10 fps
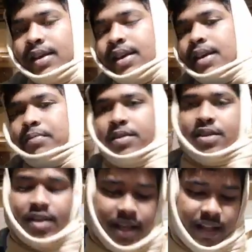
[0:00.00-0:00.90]

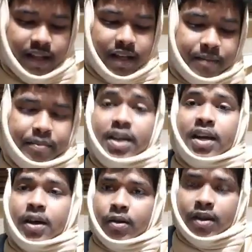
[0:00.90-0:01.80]
kept in the
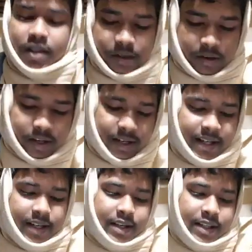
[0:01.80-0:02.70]
beaker or in the
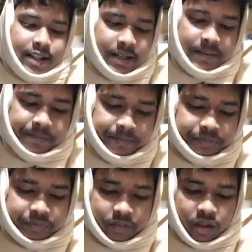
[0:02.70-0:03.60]
container, then
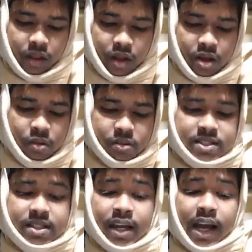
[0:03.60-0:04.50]
we
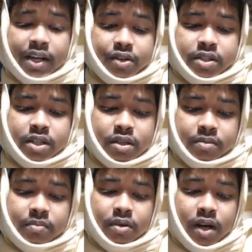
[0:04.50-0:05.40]
see
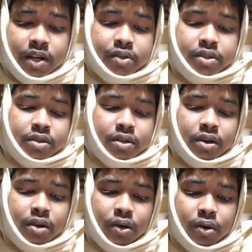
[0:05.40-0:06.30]
hydrogen
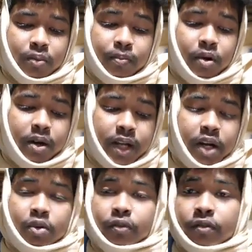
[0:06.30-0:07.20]

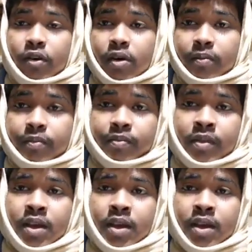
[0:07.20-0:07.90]
bonding to form